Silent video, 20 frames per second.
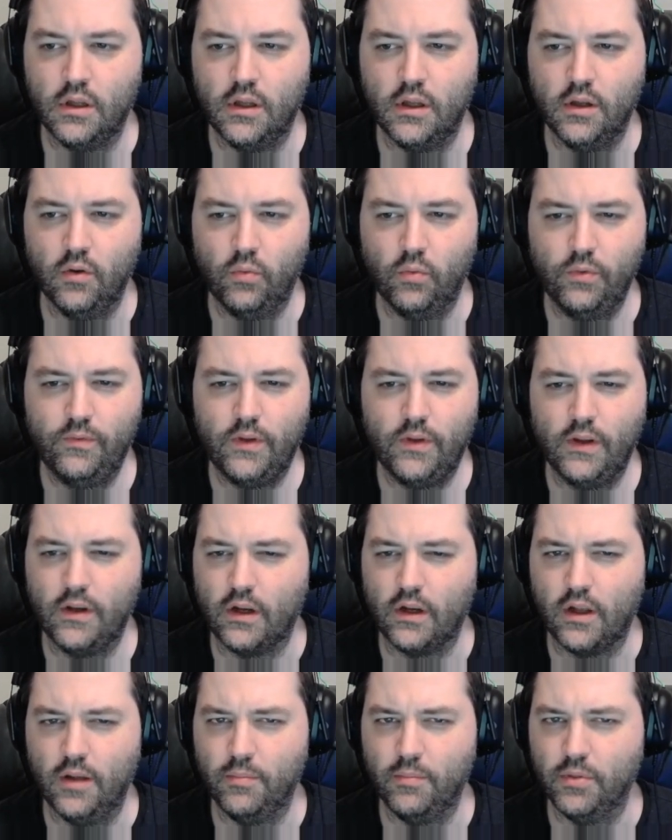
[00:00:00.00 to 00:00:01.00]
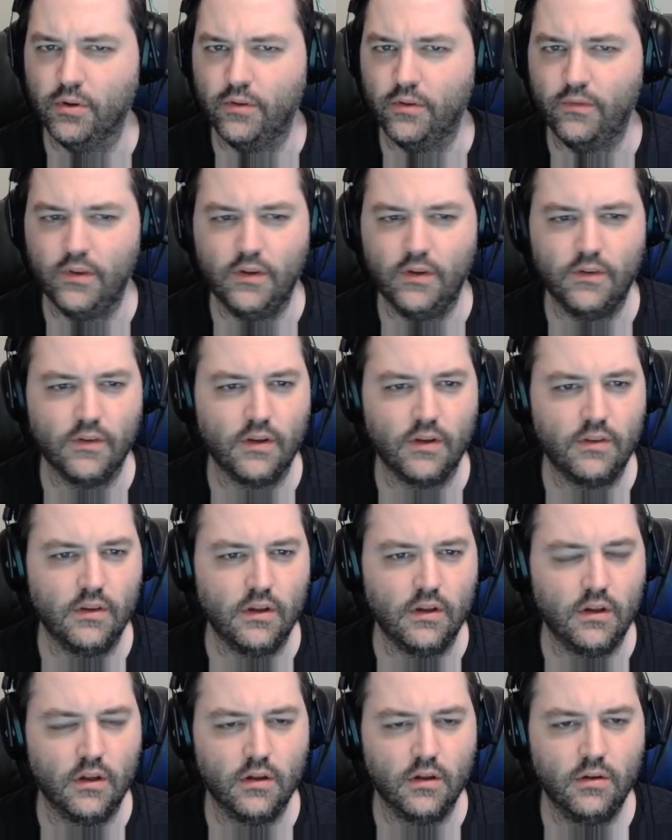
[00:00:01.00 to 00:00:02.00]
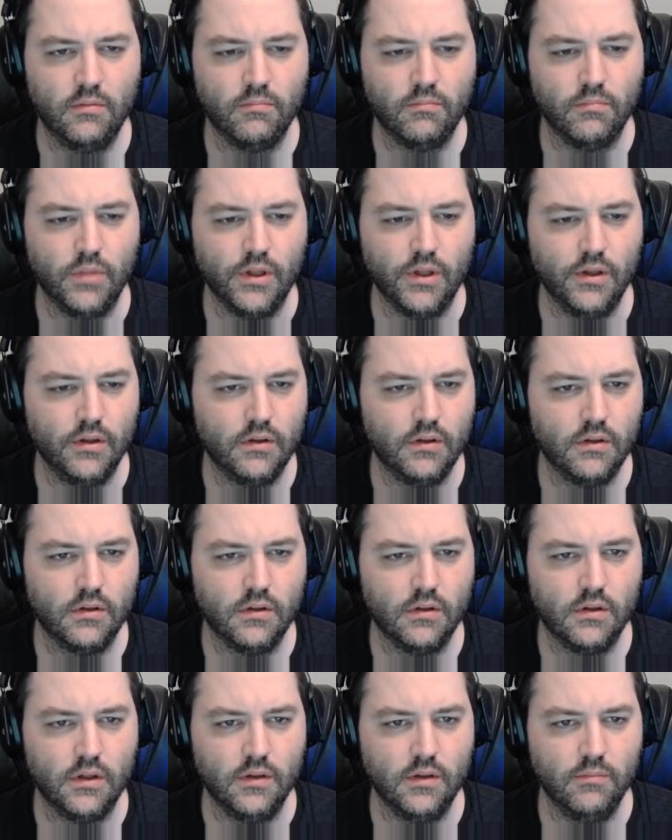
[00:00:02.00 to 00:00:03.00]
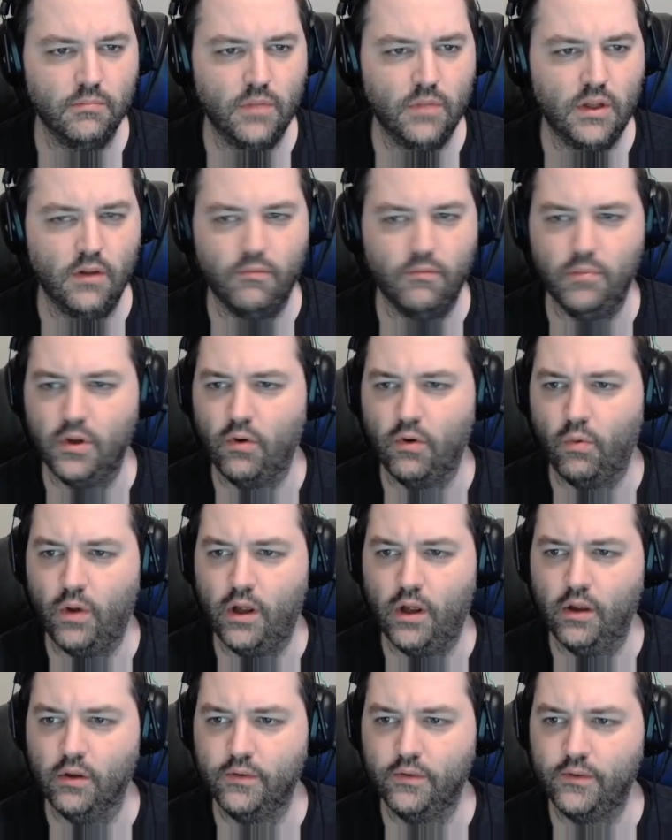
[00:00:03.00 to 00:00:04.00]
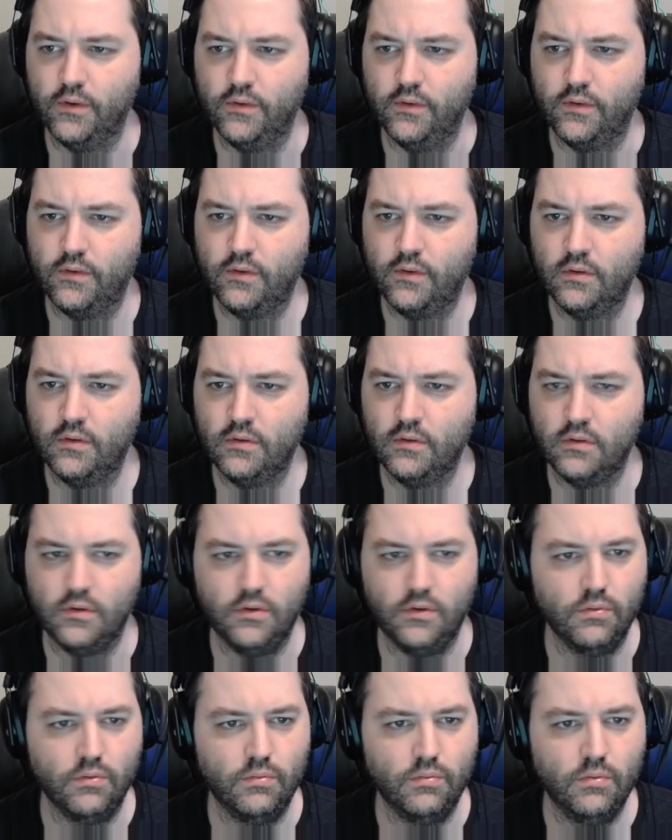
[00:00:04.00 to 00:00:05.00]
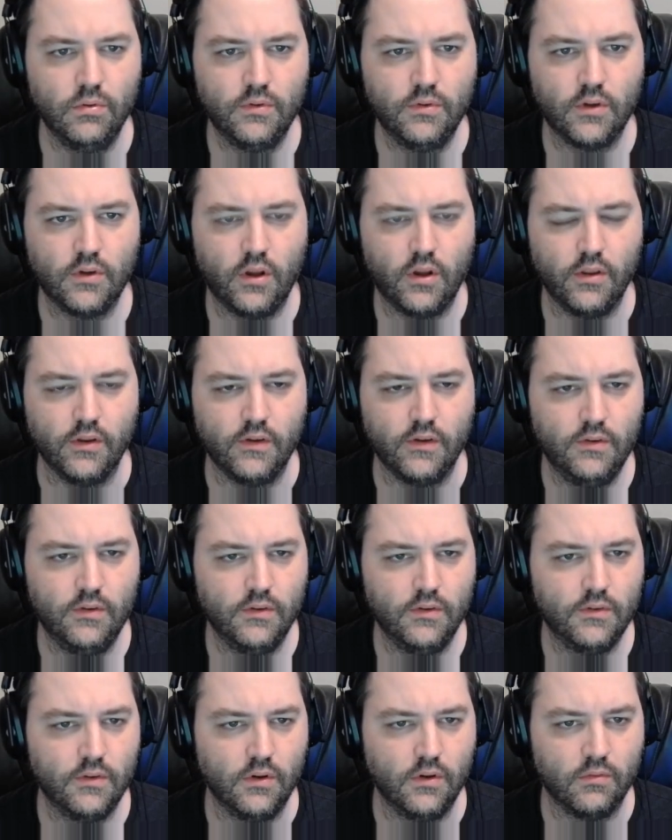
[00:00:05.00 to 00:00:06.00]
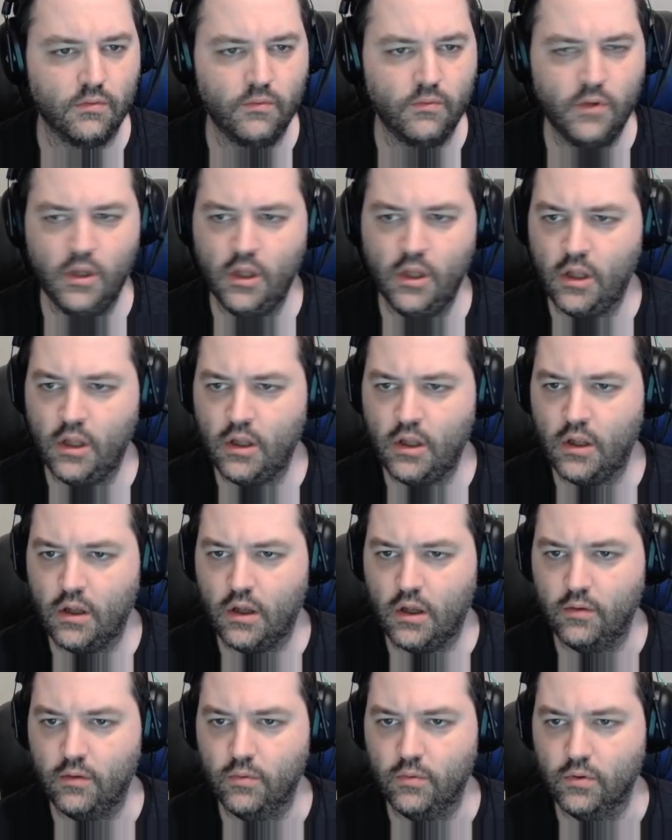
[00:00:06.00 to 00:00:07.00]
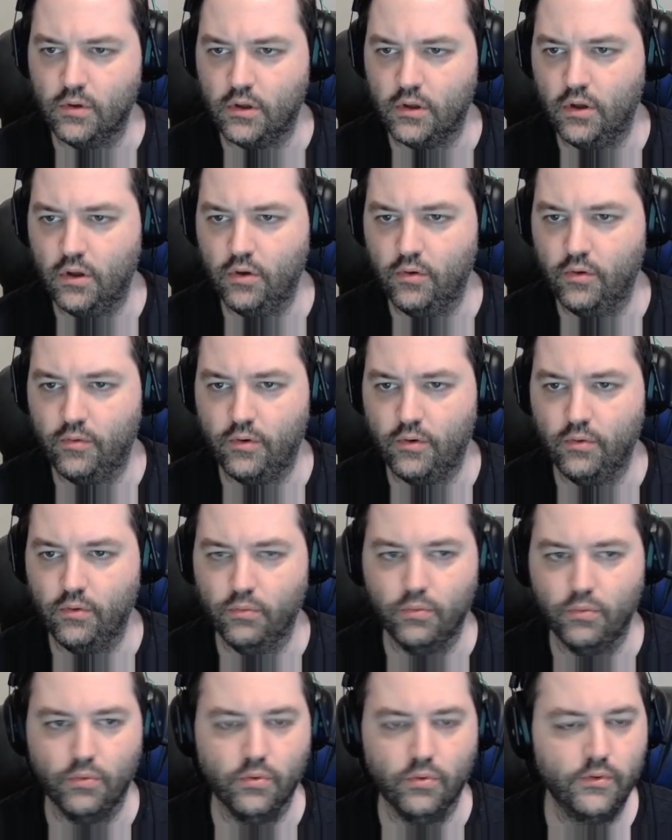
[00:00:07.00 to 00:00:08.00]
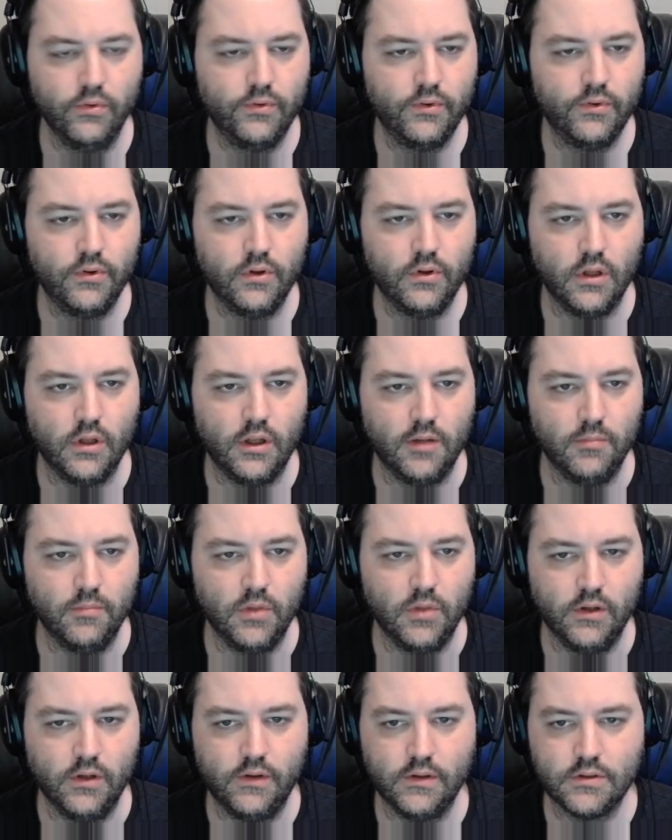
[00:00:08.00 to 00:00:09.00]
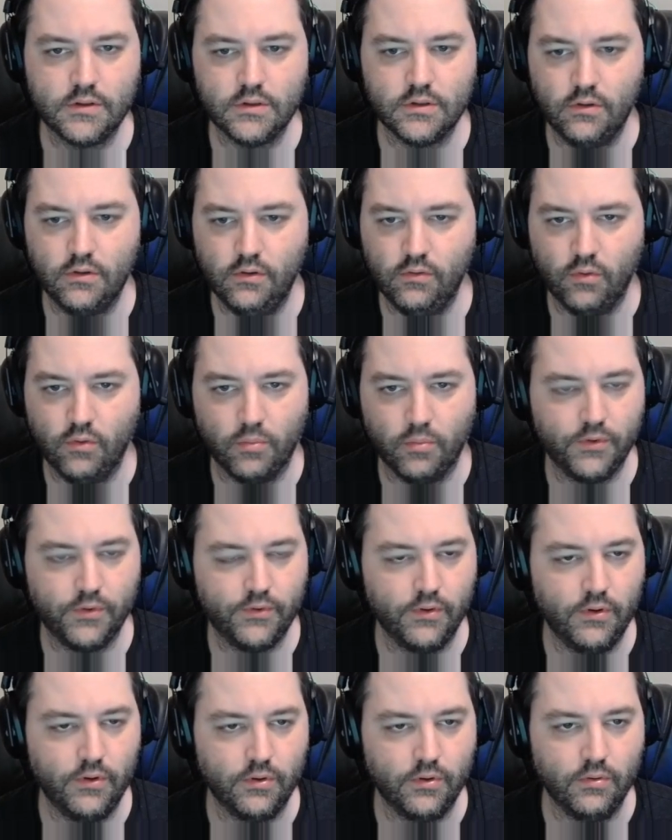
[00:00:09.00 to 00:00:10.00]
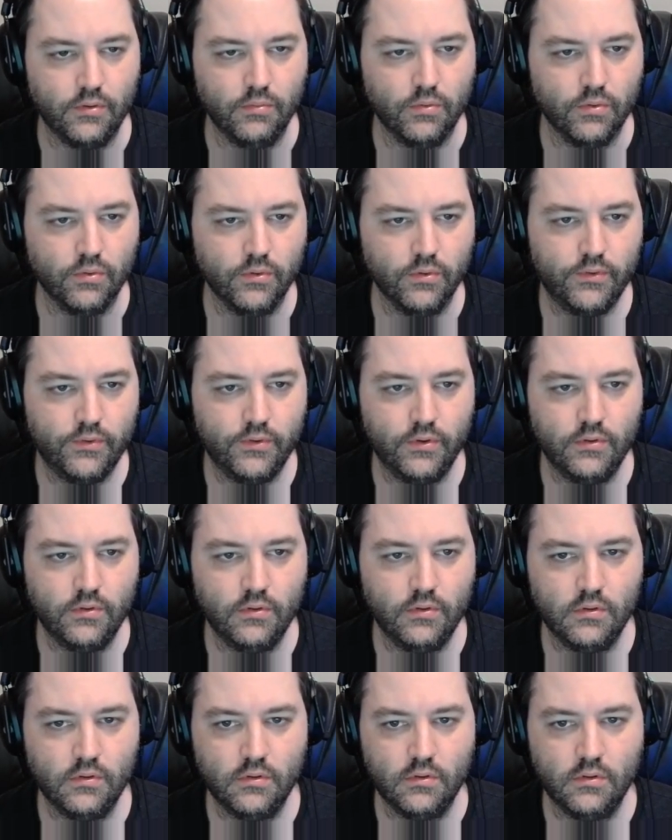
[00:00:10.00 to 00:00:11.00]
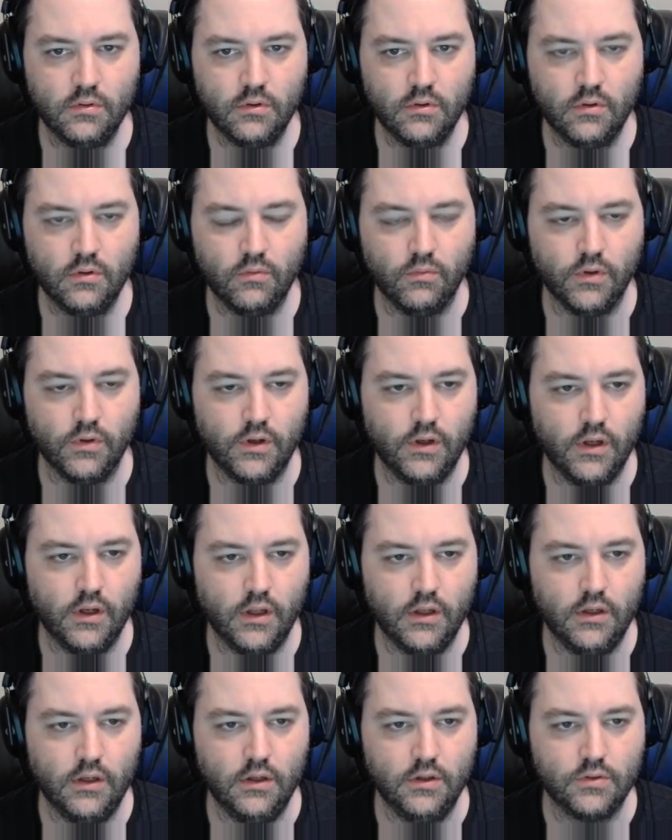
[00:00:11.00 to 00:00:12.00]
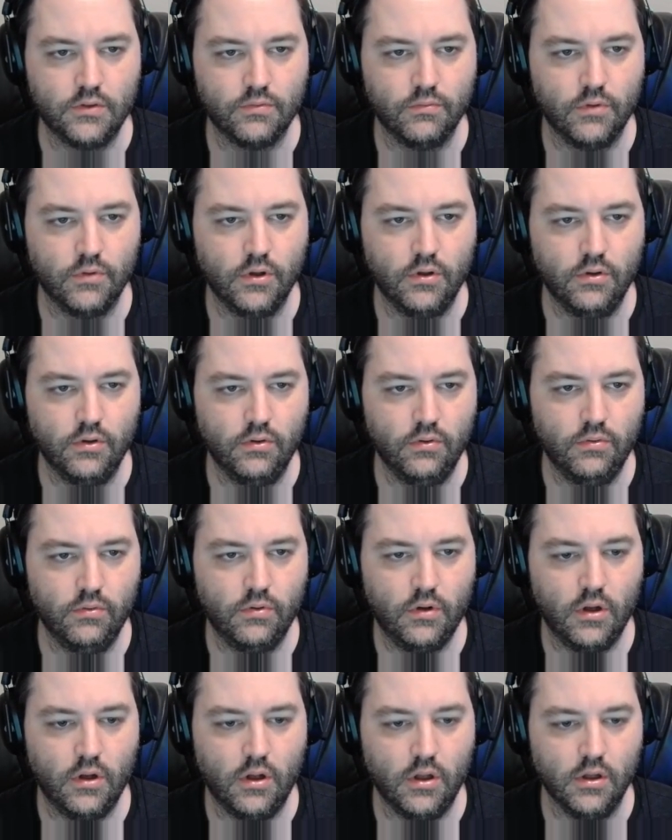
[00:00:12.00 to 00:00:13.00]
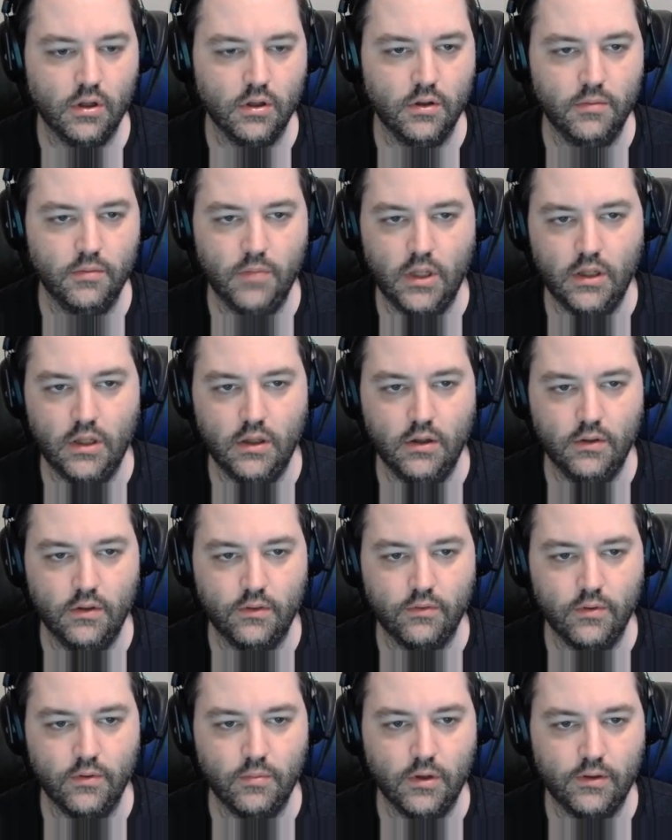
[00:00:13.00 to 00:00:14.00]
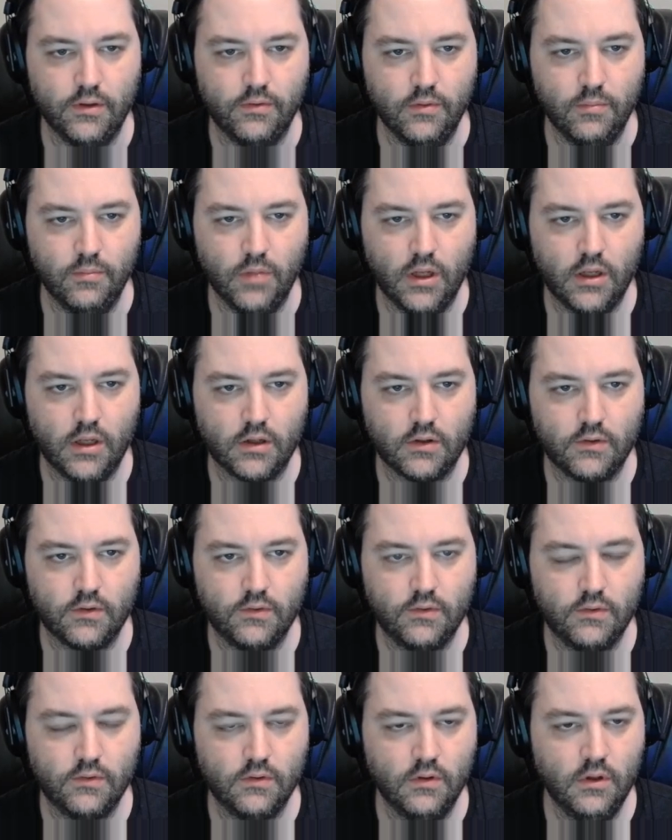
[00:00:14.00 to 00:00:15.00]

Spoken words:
We've done a couple of these, I think, but it may have been a while since you saw this. So I will go over the rules. In addition to normal Sudoku rules, 1 to 9 inch row, column, and 3x3 box.